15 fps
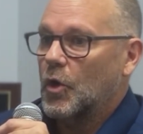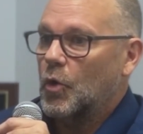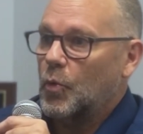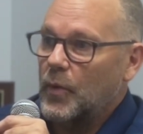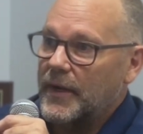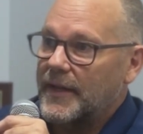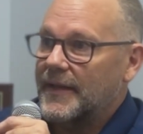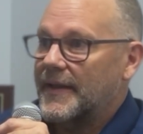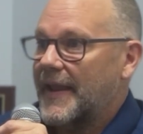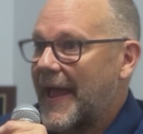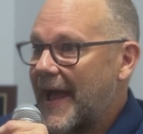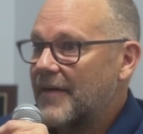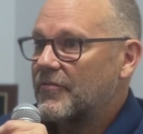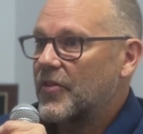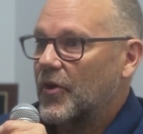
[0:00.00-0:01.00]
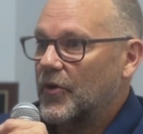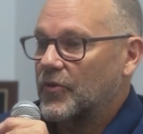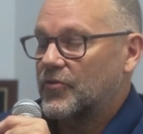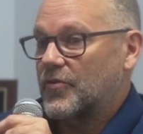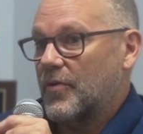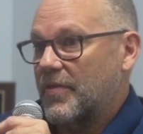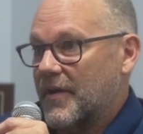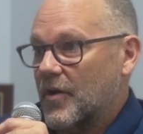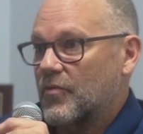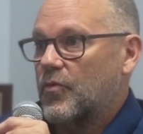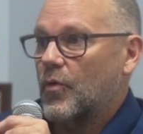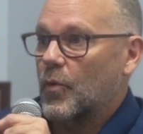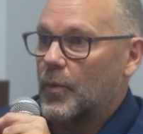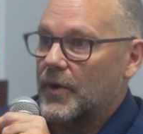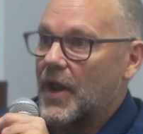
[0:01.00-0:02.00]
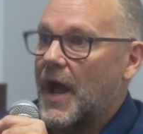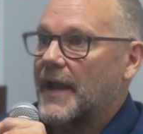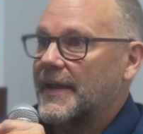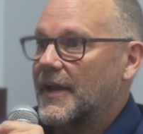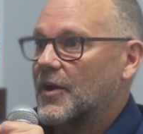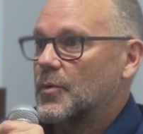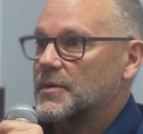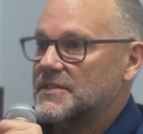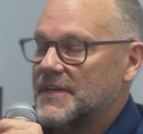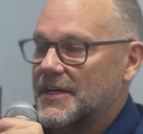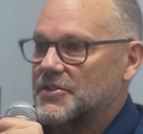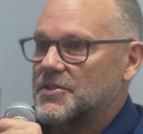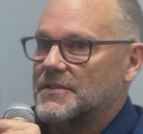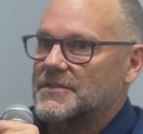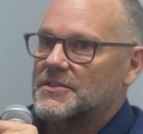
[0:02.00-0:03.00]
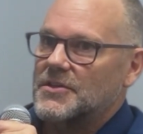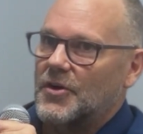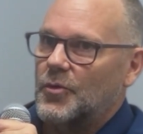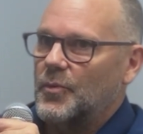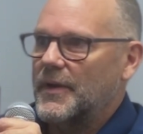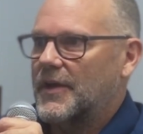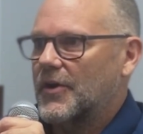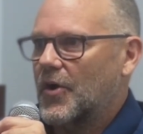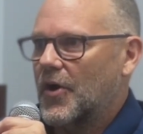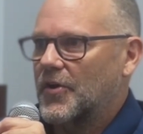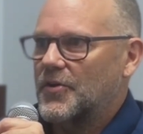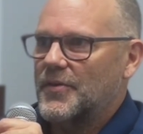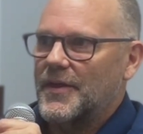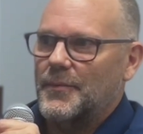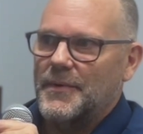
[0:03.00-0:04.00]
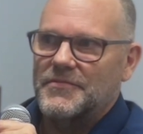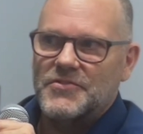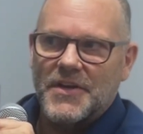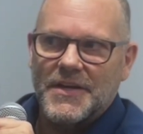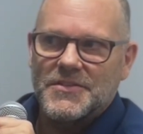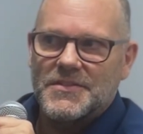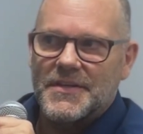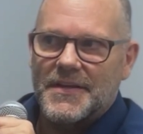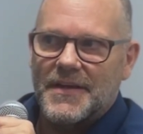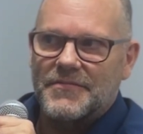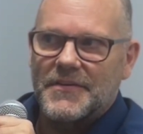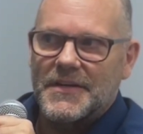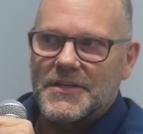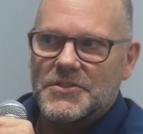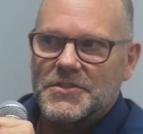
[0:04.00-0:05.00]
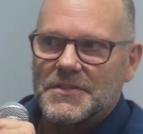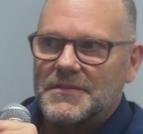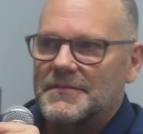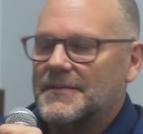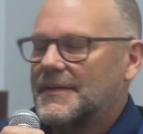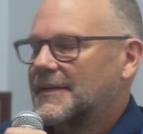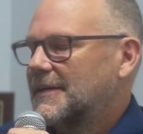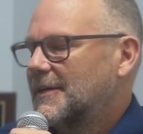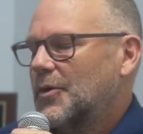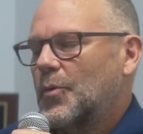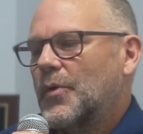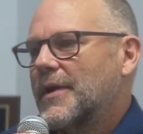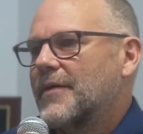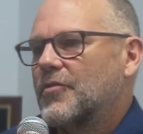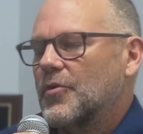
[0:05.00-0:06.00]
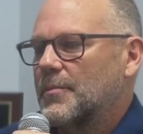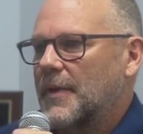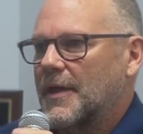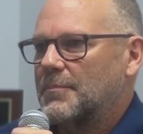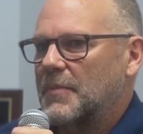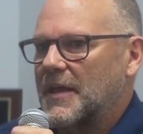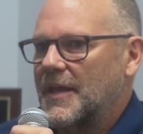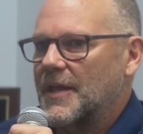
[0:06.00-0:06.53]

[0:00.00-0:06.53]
We didn't have those, so therefore we're not in a recession. So we could argue that we've changed the definition, whatever it may be.